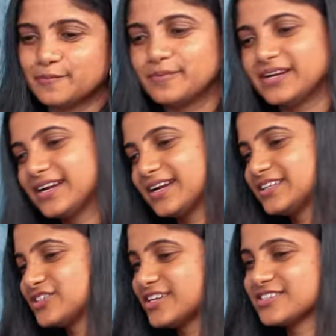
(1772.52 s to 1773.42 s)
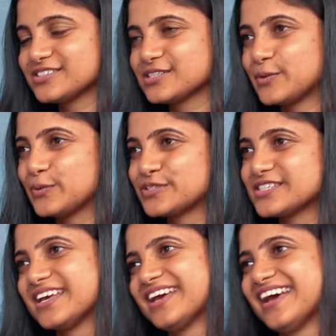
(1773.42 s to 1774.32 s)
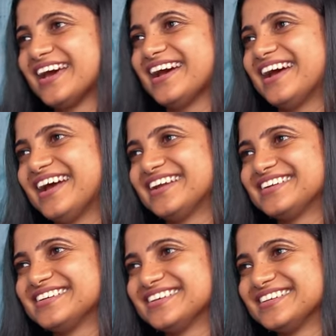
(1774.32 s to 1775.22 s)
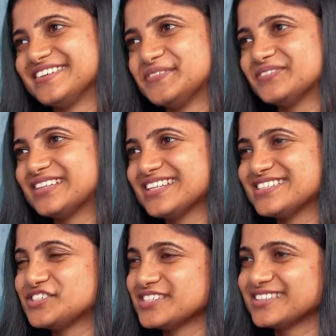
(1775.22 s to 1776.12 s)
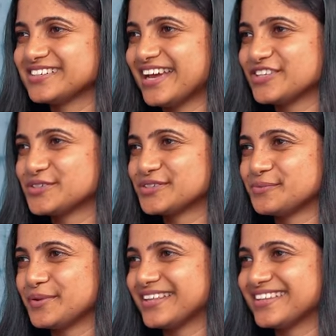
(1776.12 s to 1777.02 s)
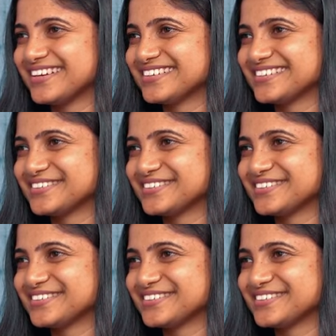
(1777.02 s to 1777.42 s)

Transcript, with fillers: completely changes course Honestly. and uh, that's just the natural way that